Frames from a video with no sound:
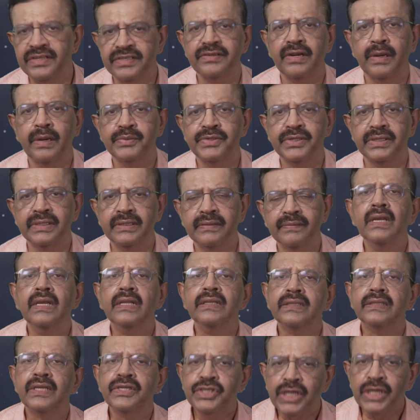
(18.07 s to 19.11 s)
disruption.
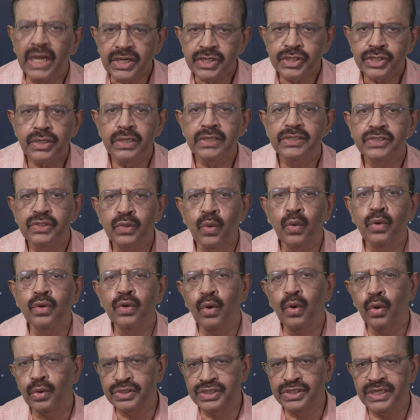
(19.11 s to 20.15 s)
The junctional zone
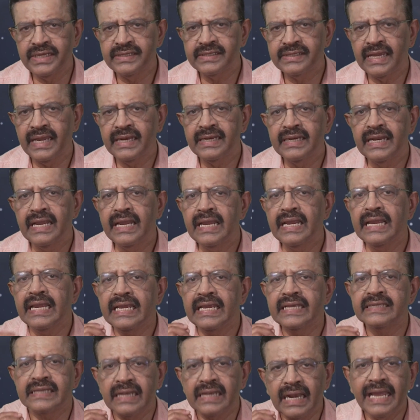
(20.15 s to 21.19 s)
or JZ
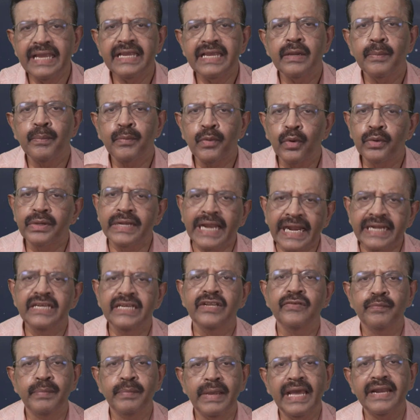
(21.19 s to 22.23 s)
is like a
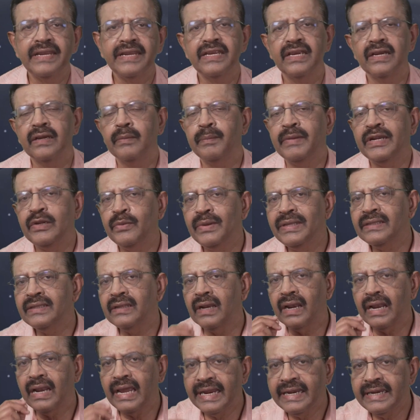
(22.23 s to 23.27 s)
protective barrier between the
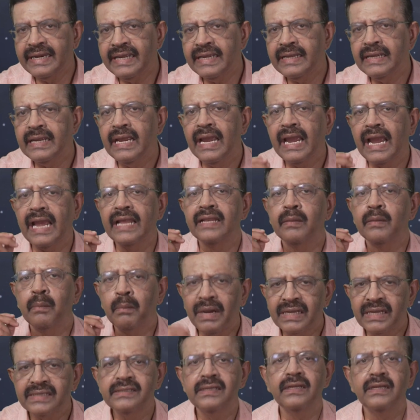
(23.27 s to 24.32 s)
lining and the
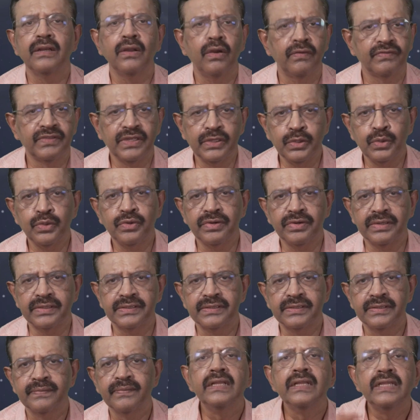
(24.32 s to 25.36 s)
muscle of the uterus.